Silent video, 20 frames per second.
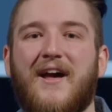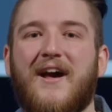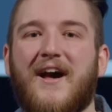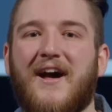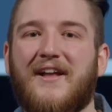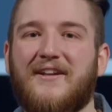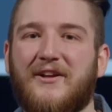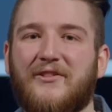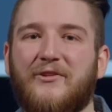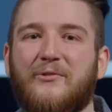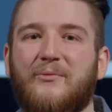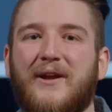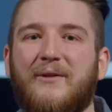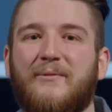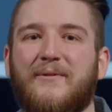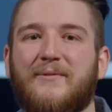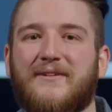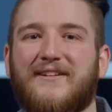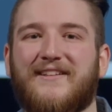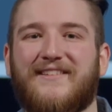Another way
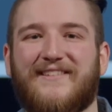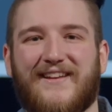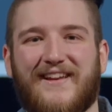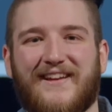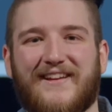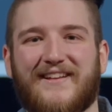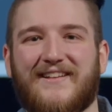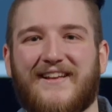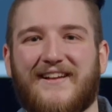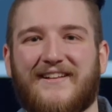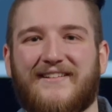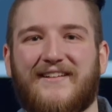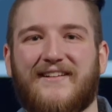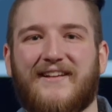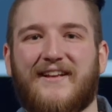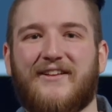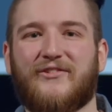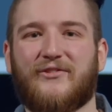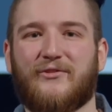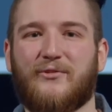we want to stay connected
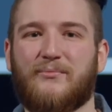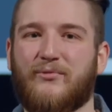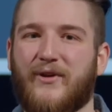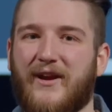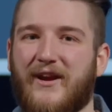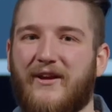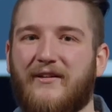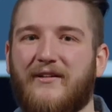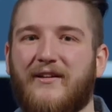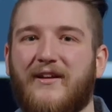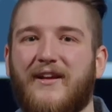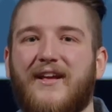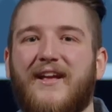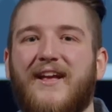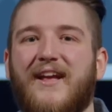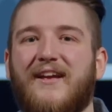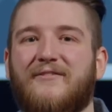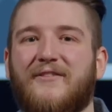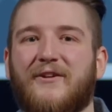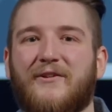is through prayer.
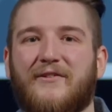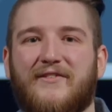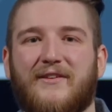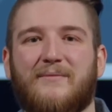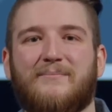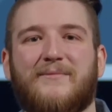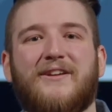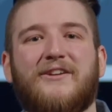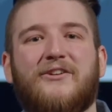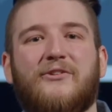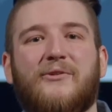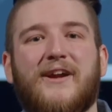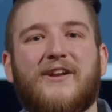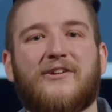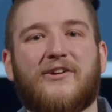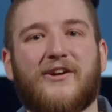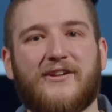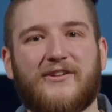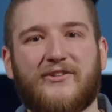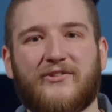If there's something going
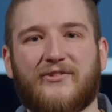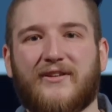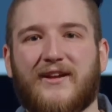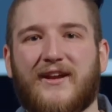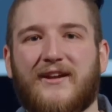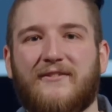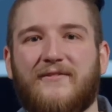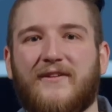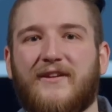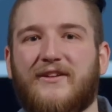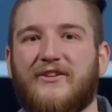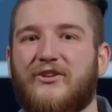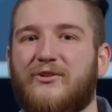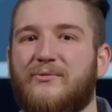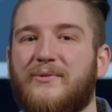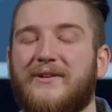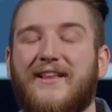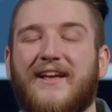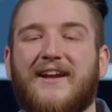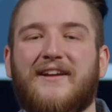on in your life that you
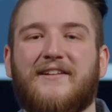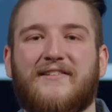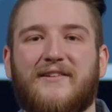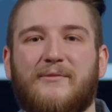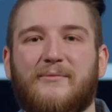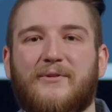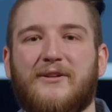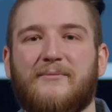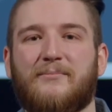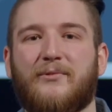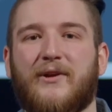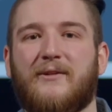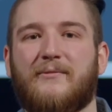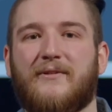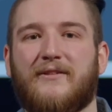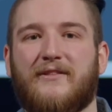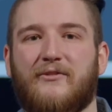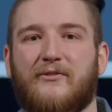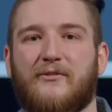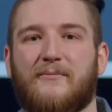would like someone to pray
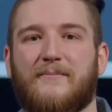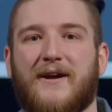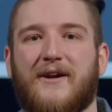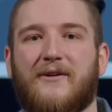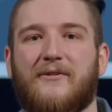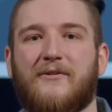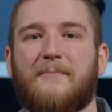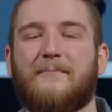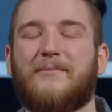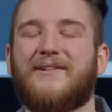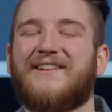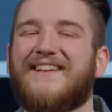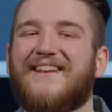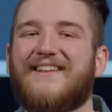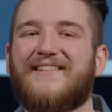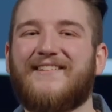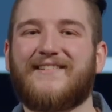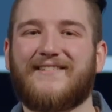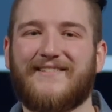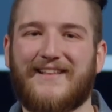with you about,
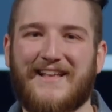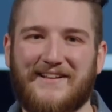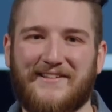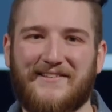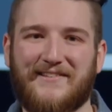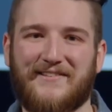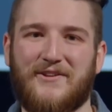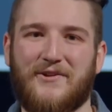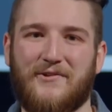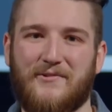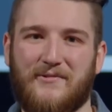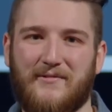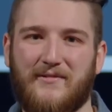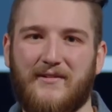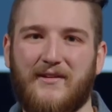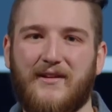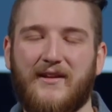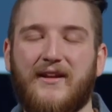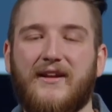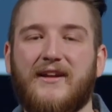please let us know.
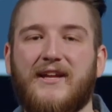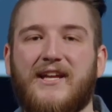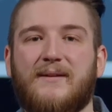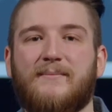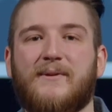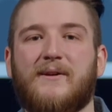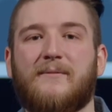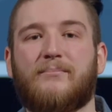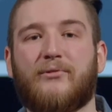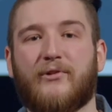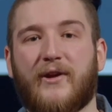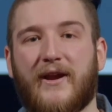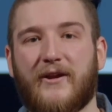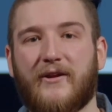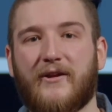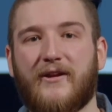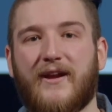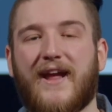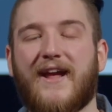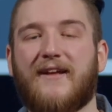Email
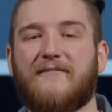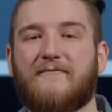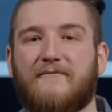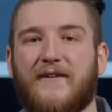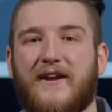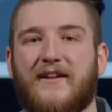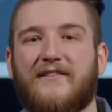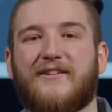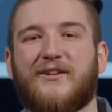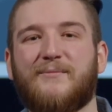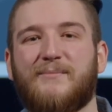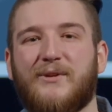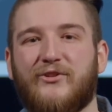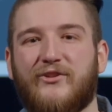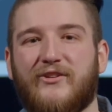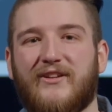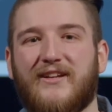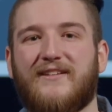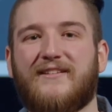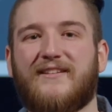
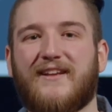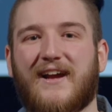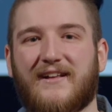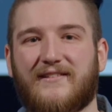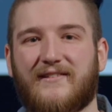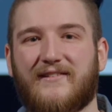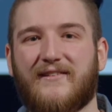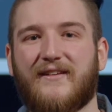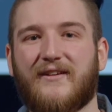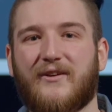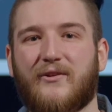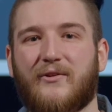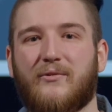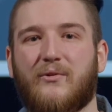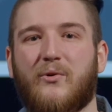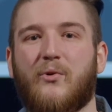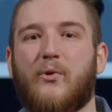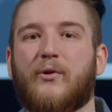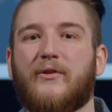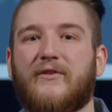prayer@faithcommunity.co
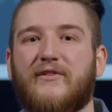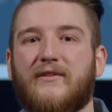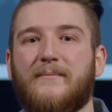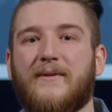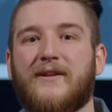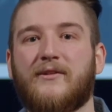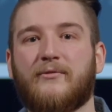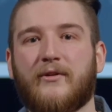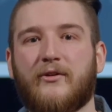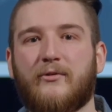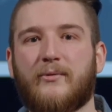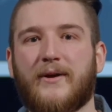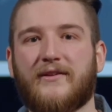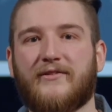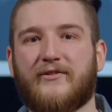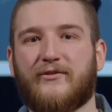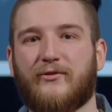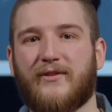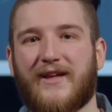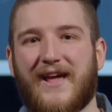or submit a
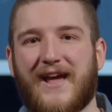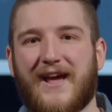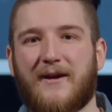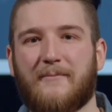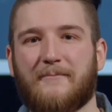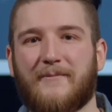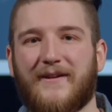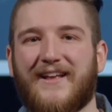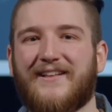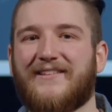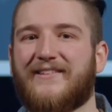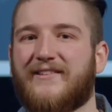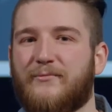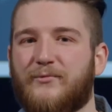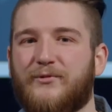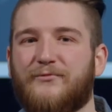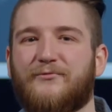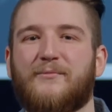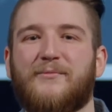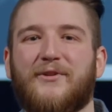request through the app, and
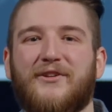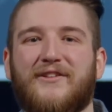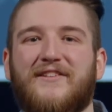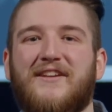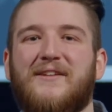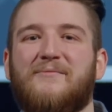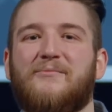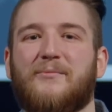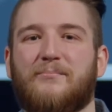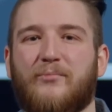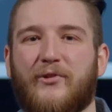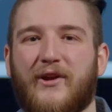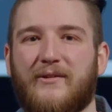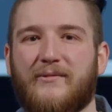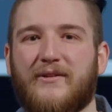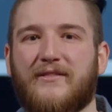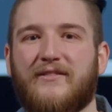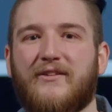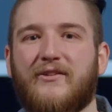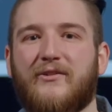someone from our team will pray
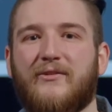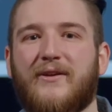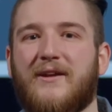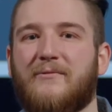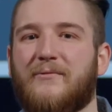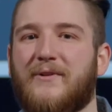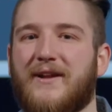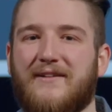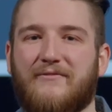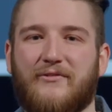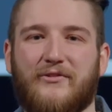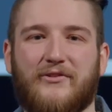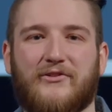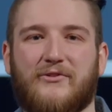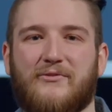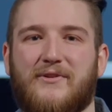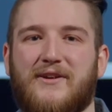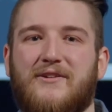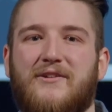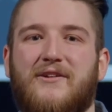with you and whatever is
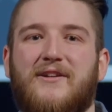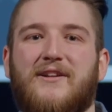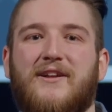going on